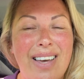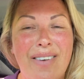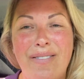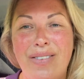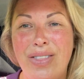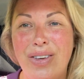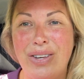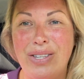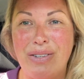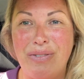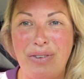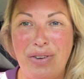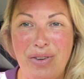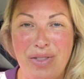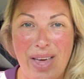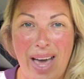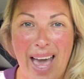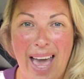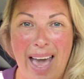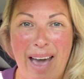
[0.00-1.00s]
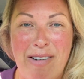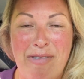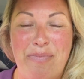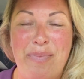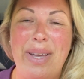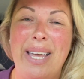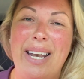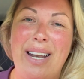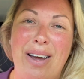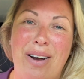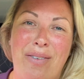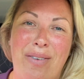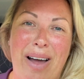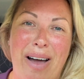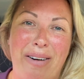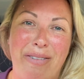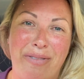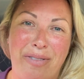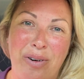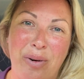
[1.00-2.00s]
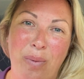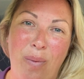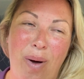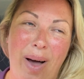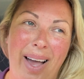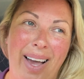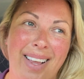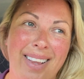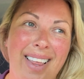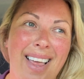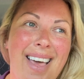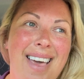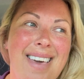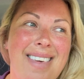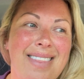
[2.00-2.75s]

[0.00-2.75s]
and for those of you that have been around for a while,